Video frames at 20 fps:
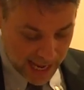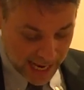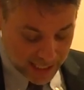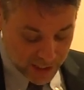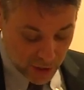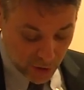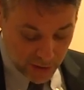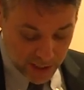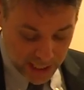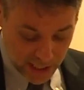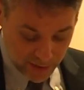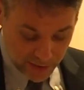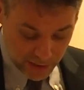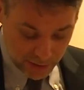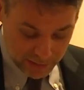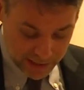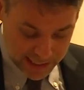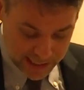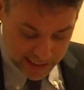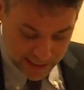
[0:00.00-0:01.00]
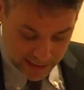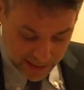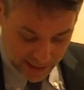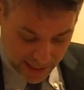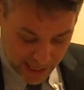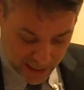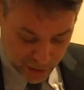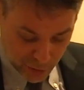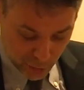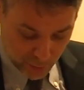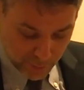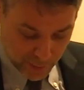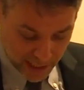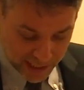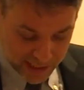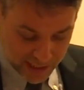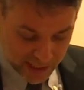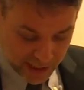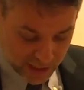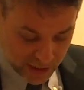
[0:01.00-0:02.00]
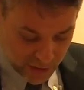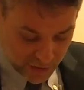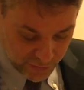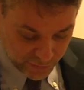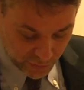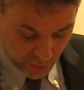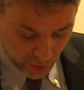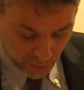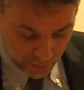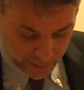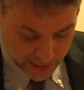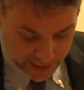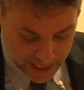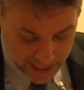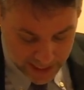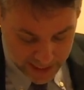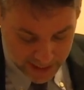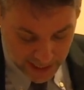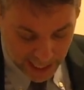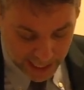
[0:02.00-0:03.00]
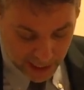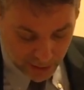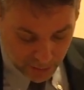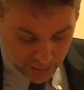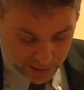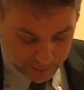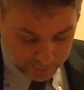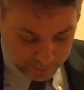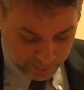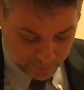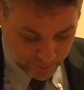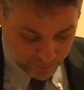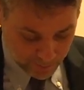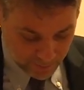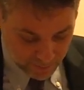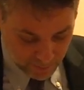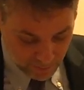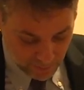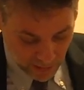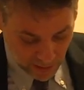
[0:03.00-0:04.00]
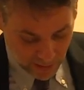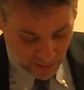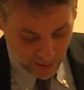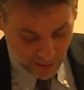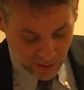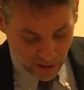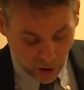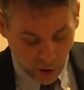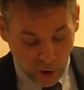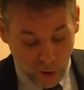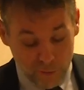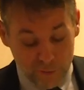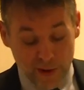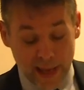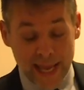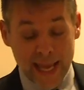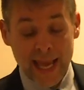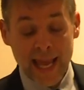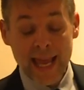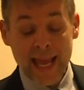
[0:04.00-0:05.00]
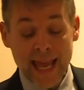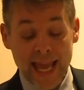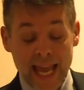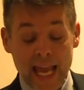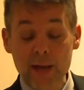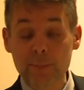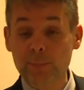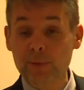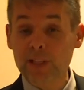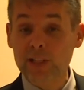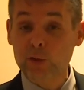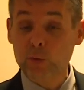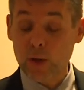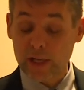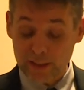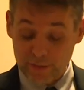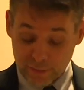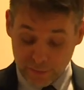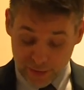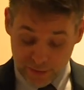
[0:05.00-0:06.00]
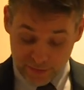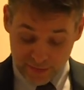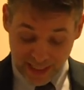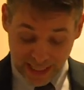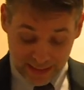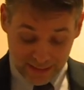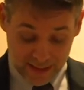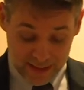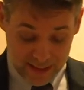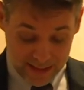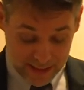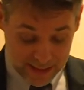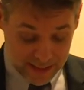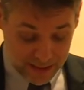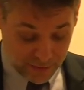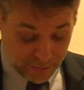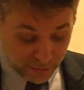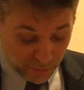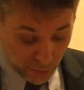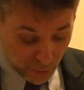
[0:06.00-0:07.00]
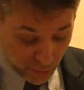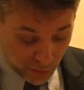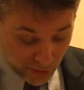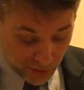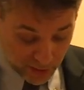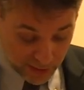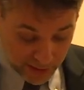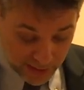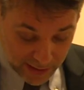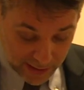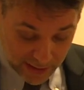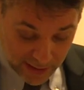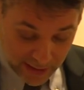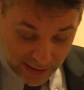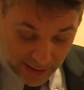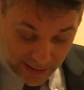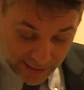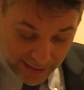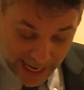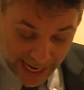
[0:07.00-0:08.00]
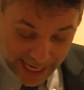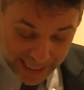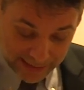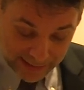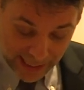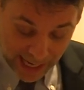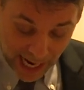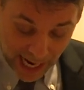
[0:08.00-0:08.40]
And so here there is a short passage from his diary uh, of April 25th, 1964, that